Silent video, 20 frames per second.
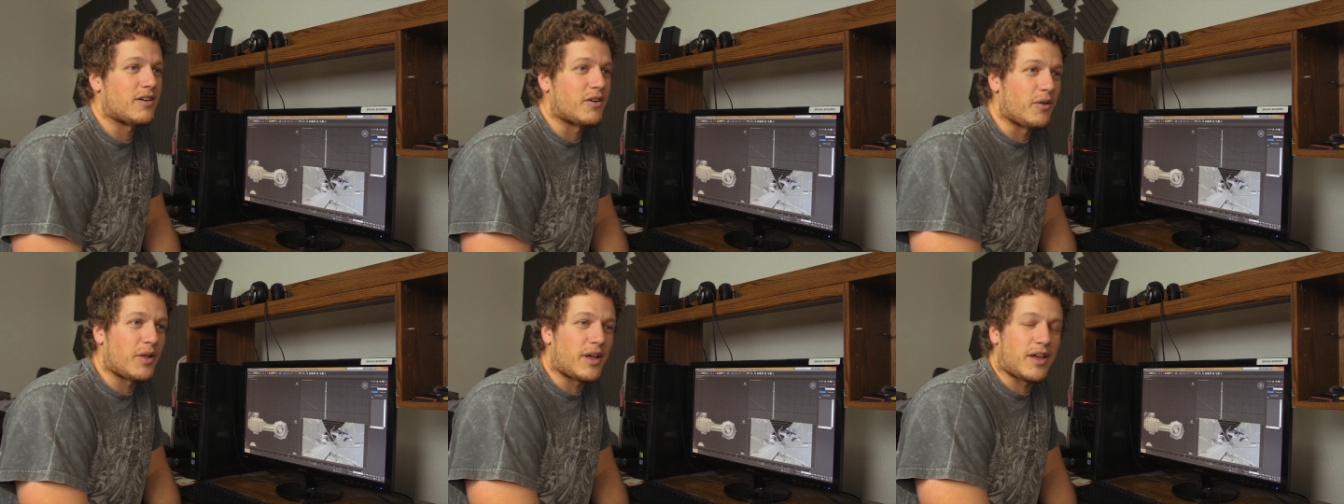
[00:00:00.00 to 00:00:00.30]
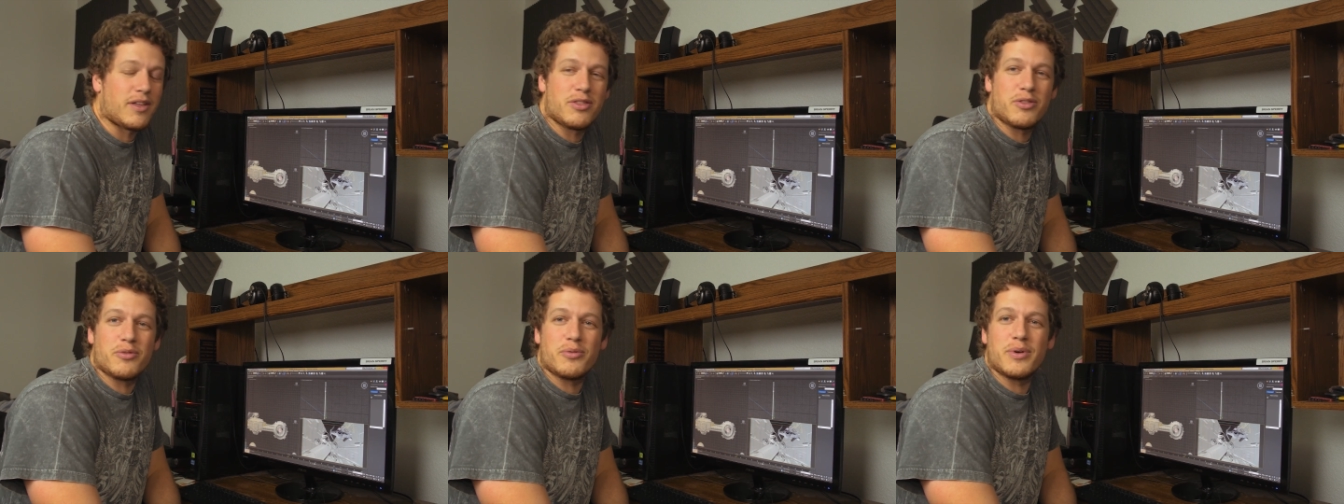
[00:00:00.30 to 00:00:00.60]
like
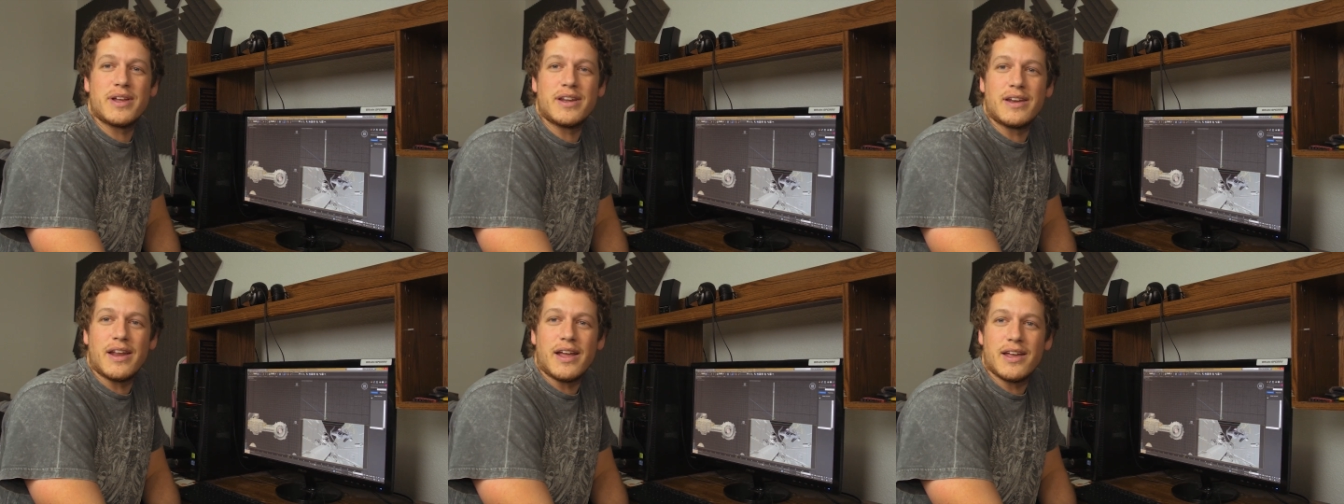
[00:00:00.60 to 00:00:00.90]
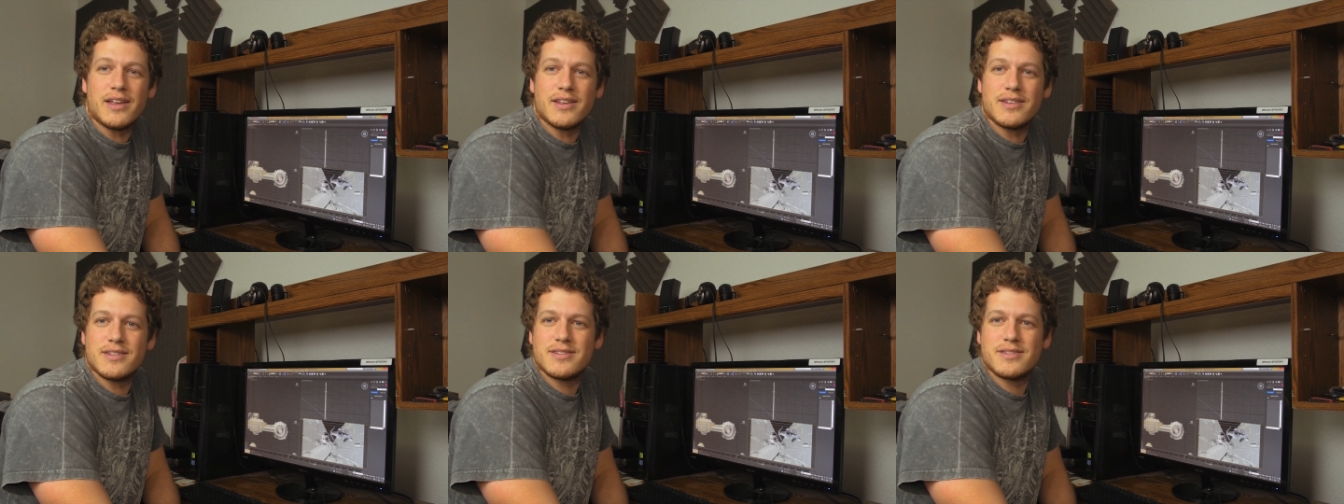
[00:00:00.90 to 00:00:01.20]
3
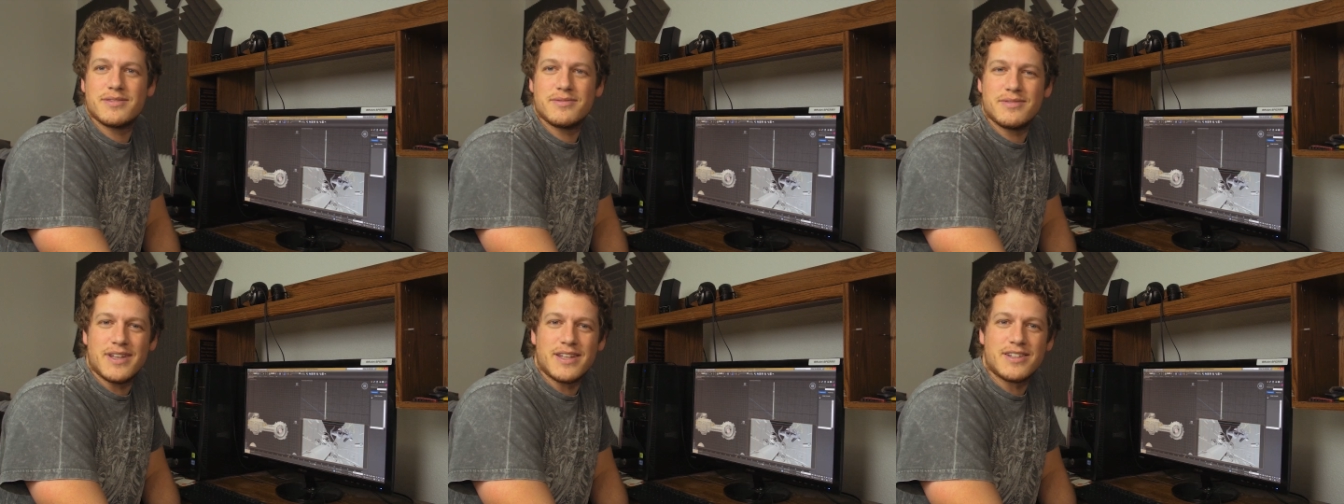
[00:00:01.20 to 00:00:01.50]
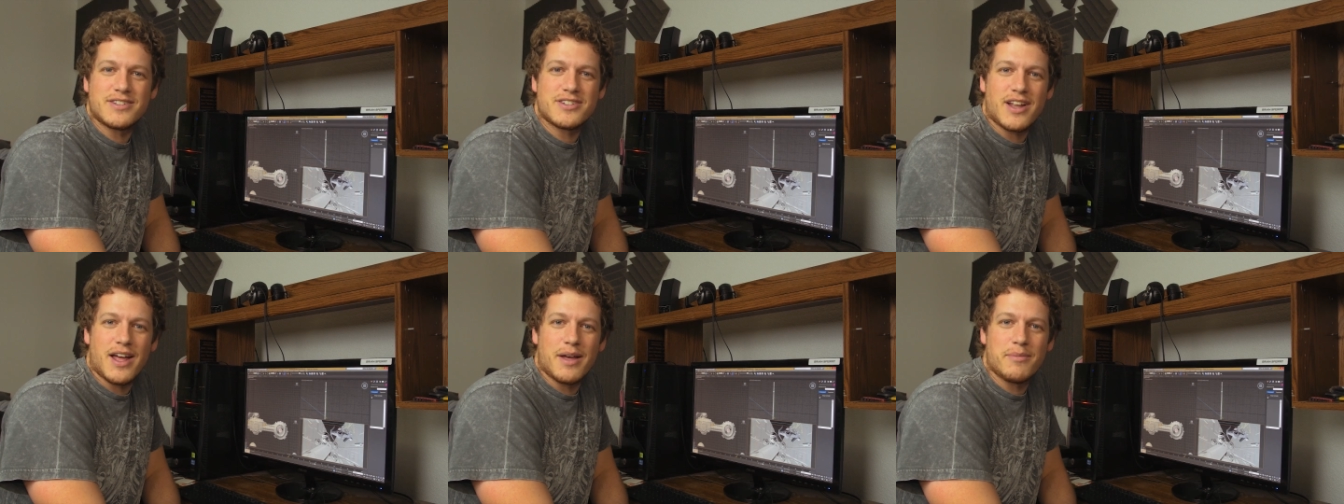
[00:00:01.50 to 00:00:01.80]
days
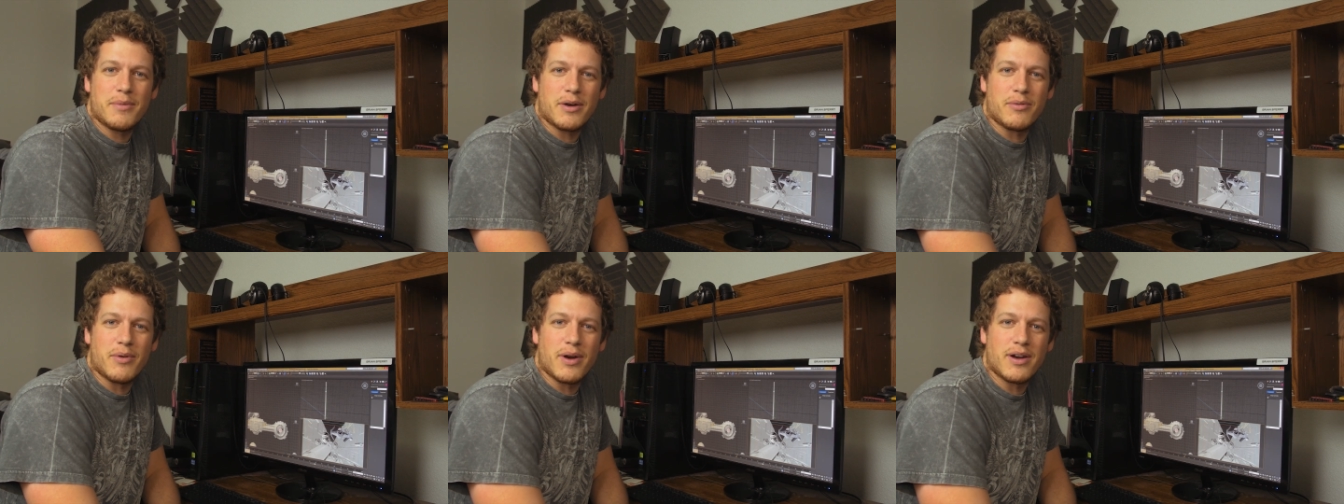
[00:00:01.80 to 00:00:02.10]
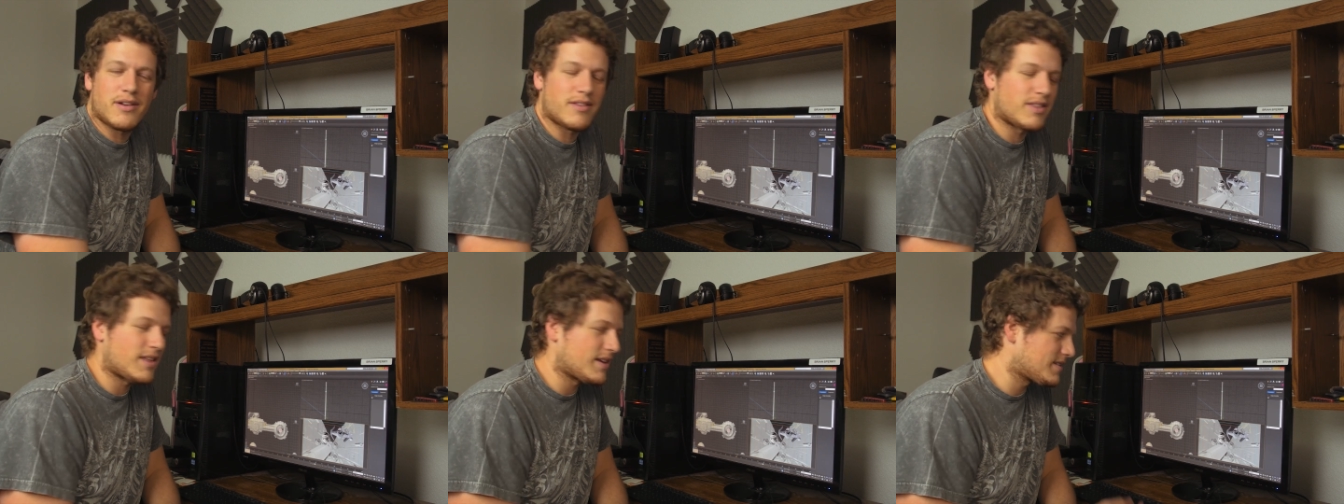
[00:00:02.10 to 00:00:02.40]
each time I'd
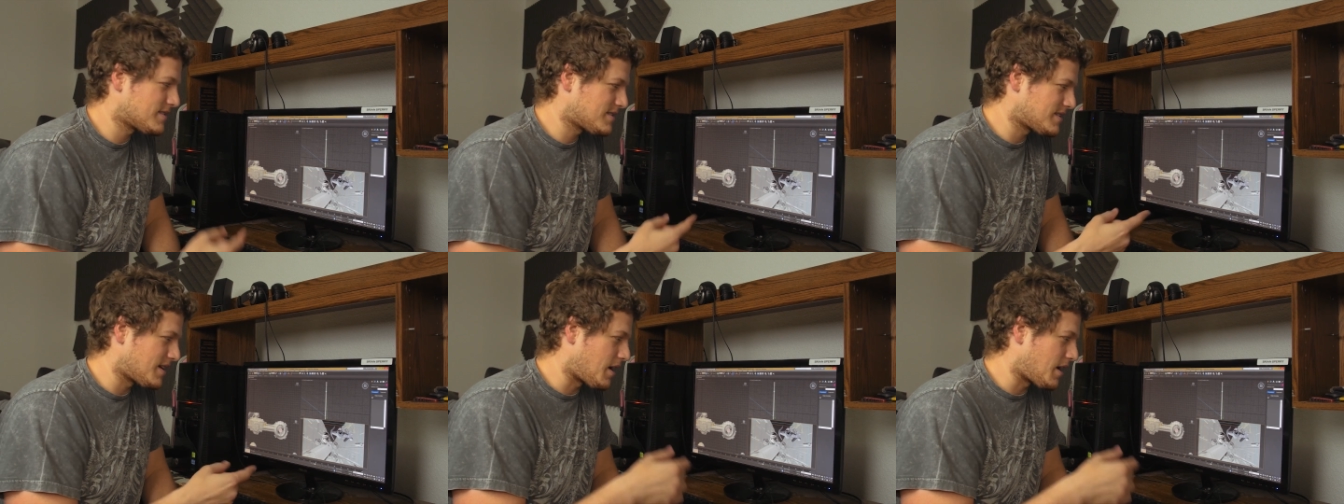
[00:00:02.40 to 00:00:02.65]
render this.